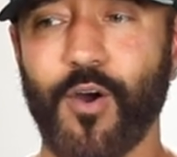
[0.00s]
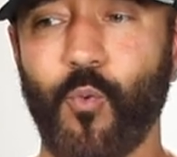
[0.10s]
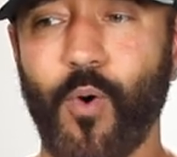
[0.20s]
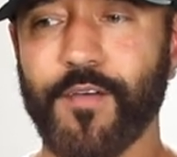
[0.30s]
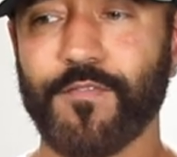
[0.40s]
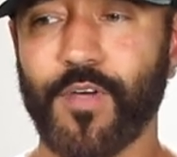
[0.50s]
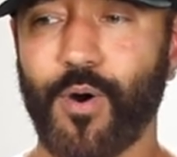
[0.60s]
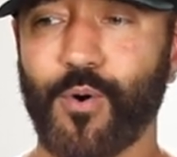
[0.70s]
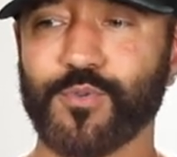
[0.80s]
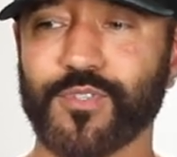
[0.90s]
One of
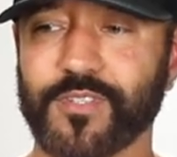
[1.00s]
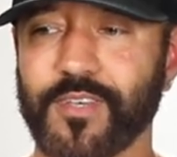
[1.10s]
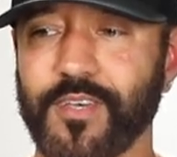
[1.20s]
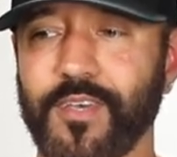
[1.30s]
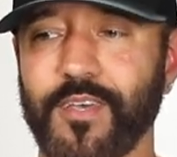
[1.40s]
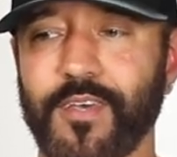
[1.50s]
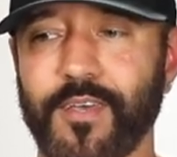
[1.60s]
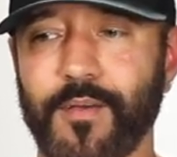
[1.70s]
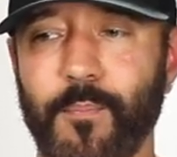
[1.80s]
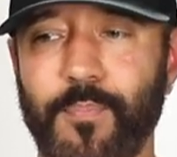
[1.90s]
those
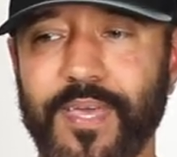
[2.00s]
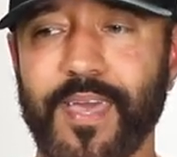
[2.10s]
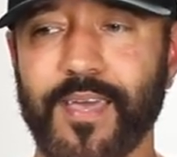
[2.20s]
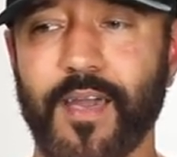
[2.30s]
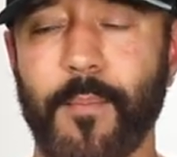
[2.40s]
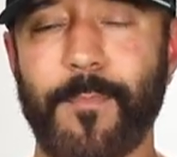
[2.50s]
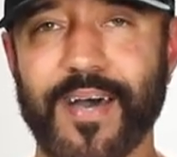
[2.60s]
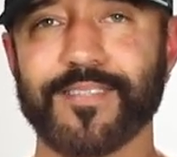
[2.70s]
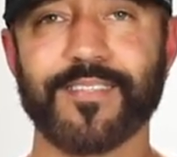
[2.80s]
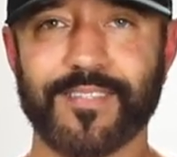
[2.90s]
being
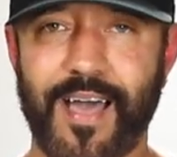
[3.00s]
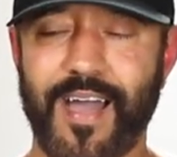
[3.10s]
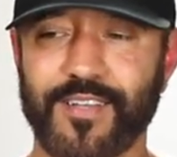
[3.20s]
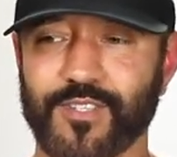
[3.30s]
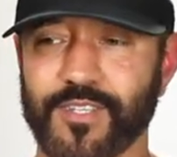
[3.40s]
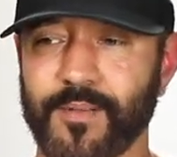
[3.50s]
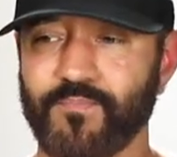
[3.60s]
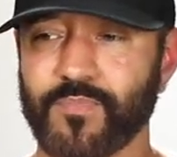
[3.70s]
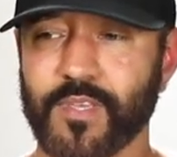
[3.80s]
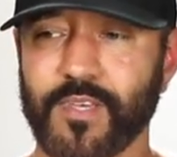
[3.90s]
pesticides.
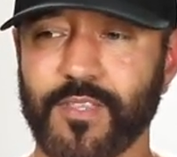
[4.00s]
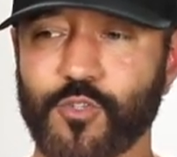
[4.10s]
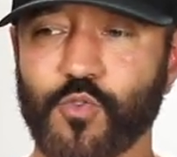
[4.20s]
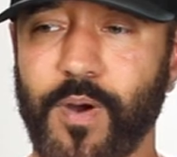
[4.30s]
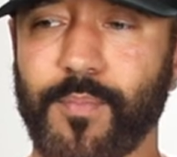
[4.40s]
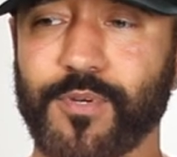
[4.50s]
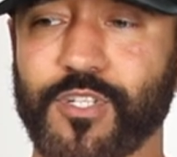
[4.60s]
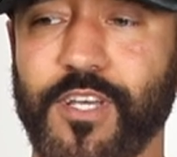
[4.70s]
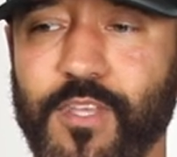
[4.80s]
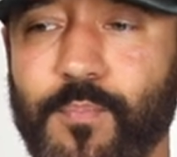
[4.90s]
This was
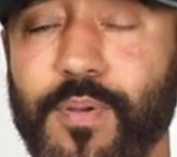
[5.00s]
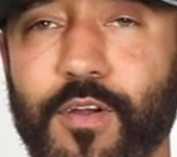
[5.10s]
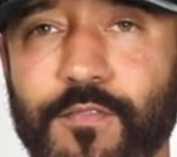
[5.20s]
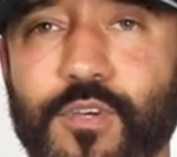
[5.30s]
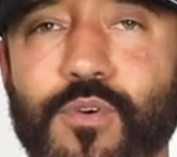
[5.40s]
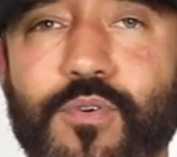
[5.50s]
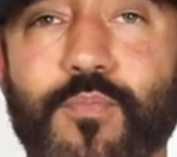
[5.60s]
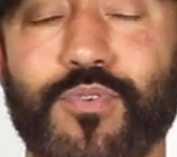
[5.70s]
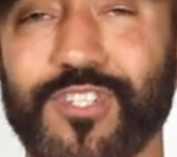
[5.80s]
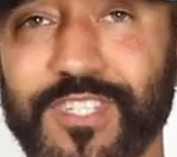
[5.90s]
published in the
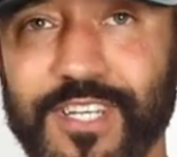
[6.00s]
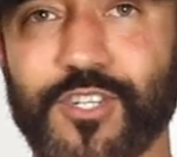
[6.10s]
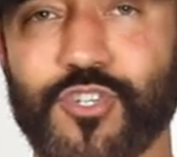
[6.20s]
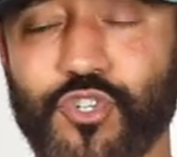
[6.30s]
peer-reviewed prestigious